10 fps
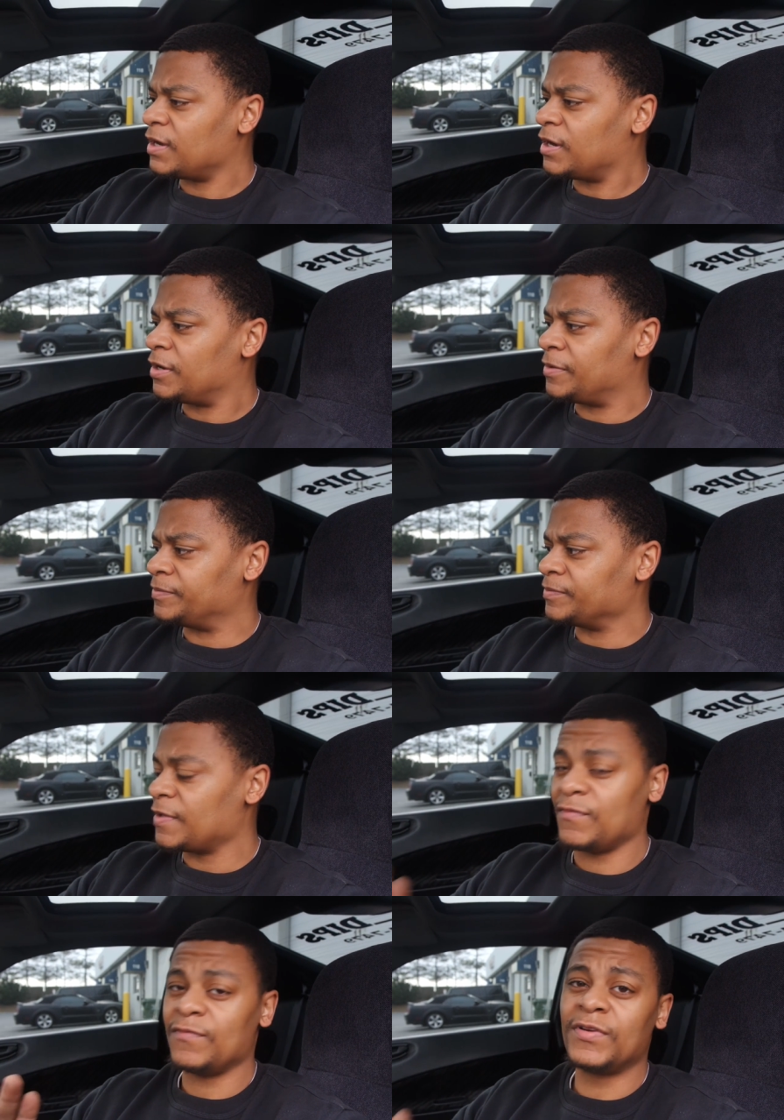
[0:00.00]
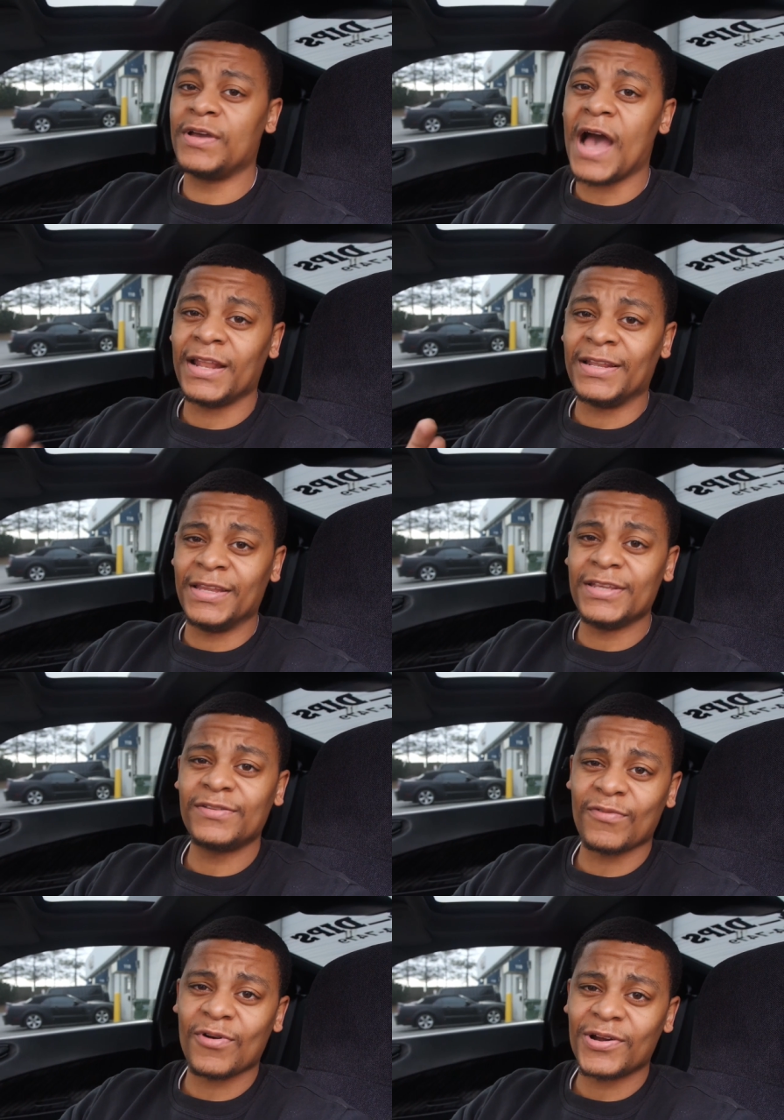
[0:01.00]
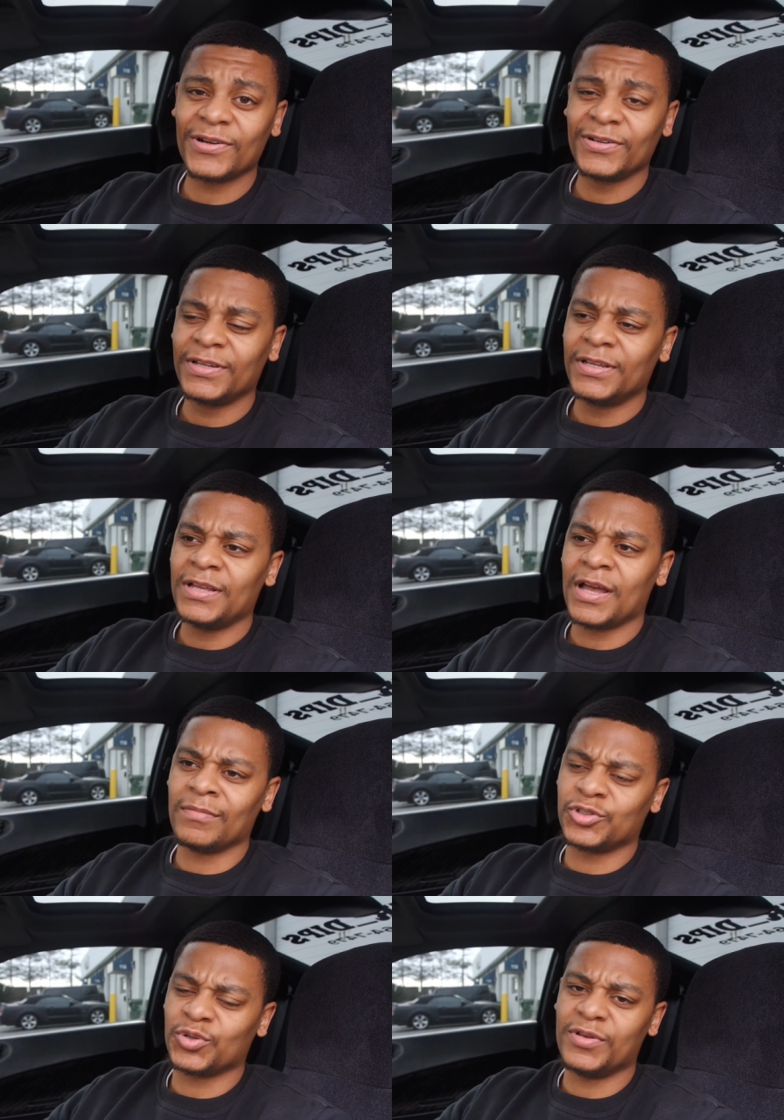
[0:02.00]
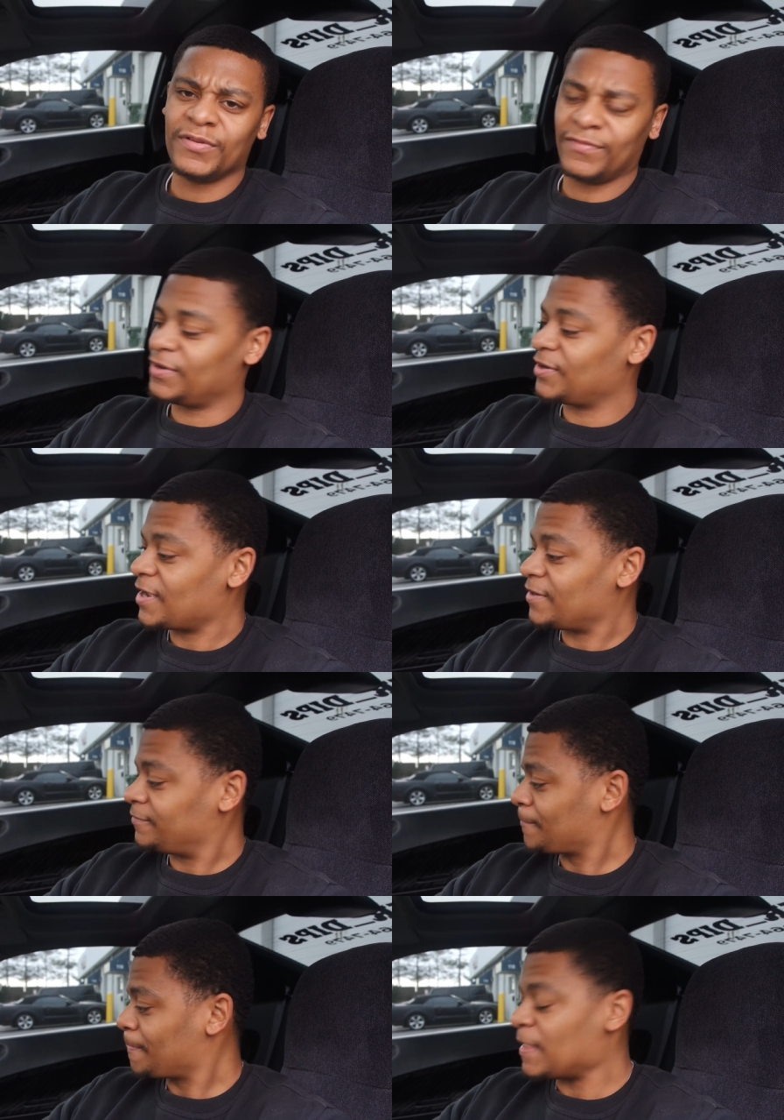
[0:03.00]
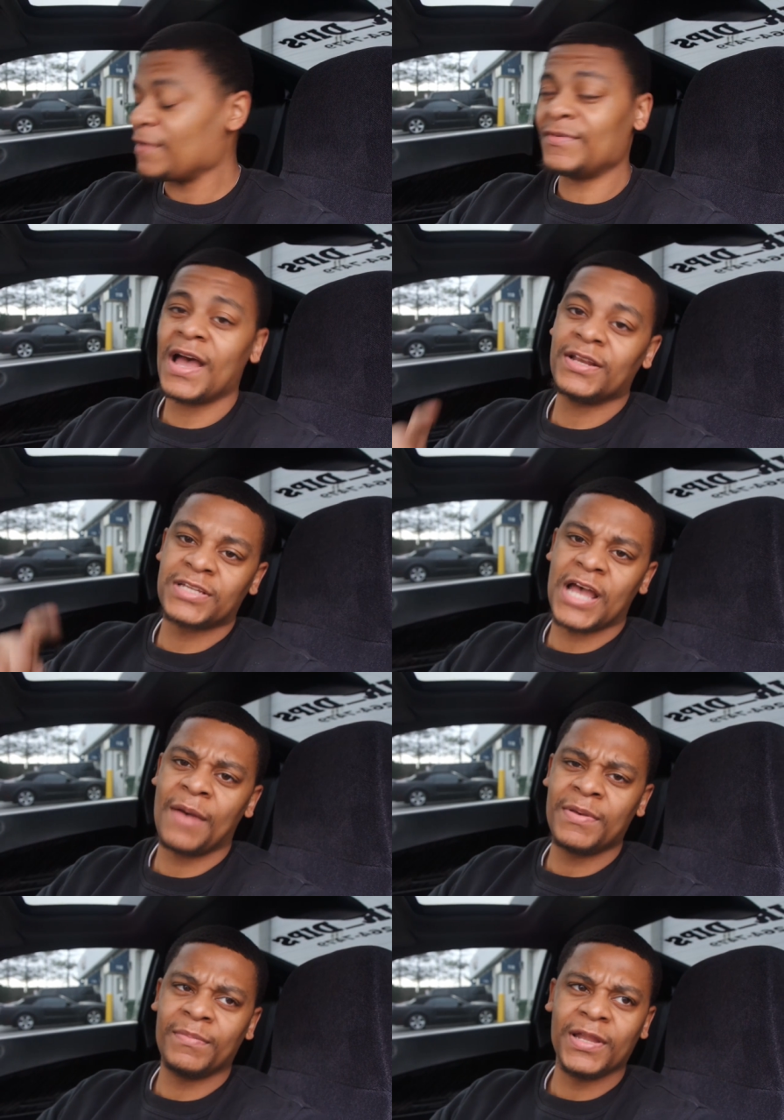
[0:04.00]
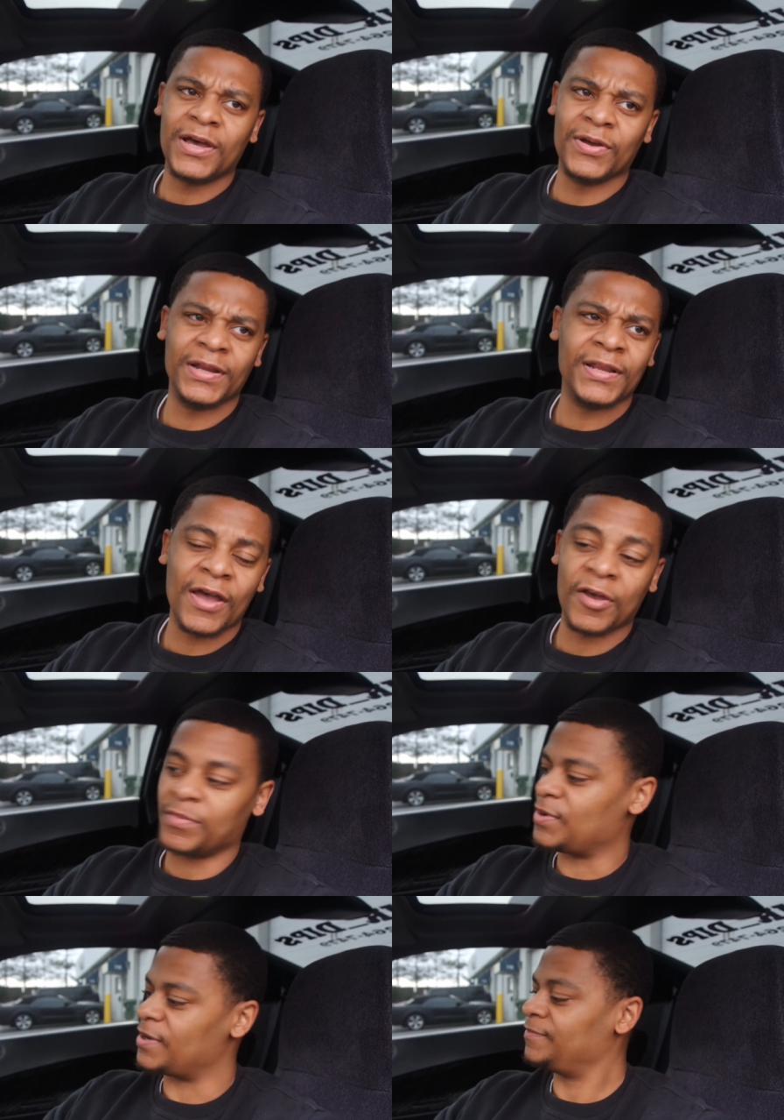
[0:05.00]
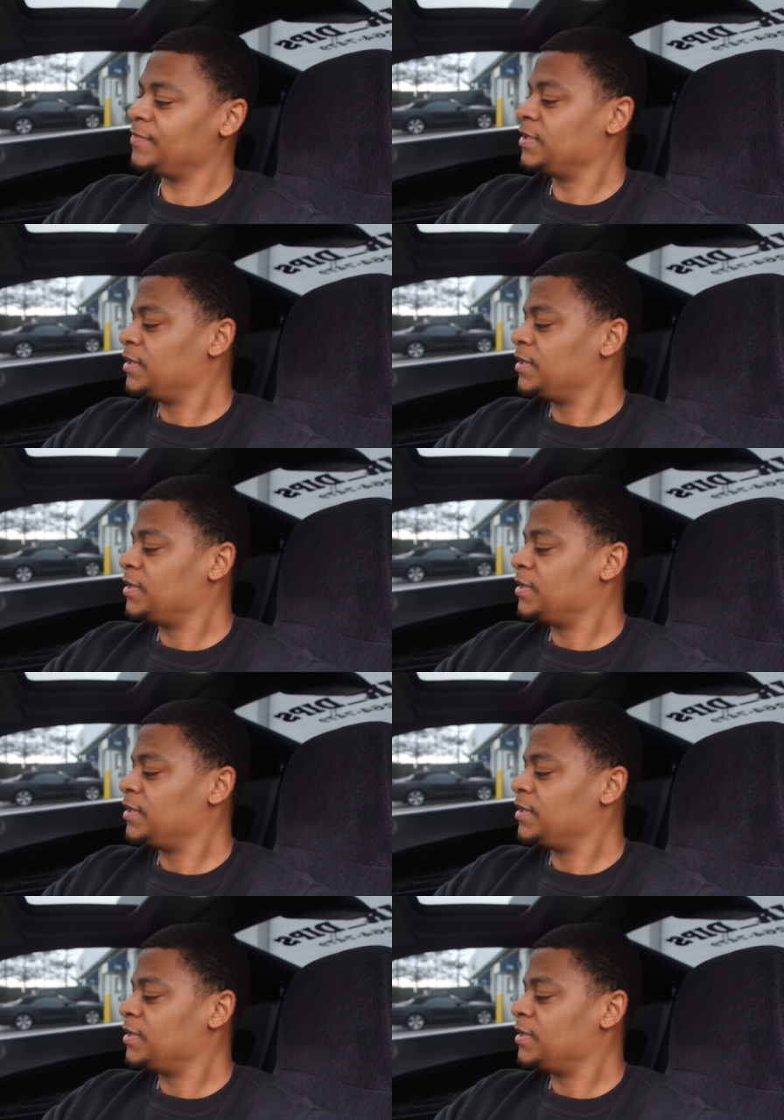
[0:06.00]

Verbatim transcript: Um, if you've gotten this far, I'm sure you can figure it out. If not, just comment below and, and I'll help you out.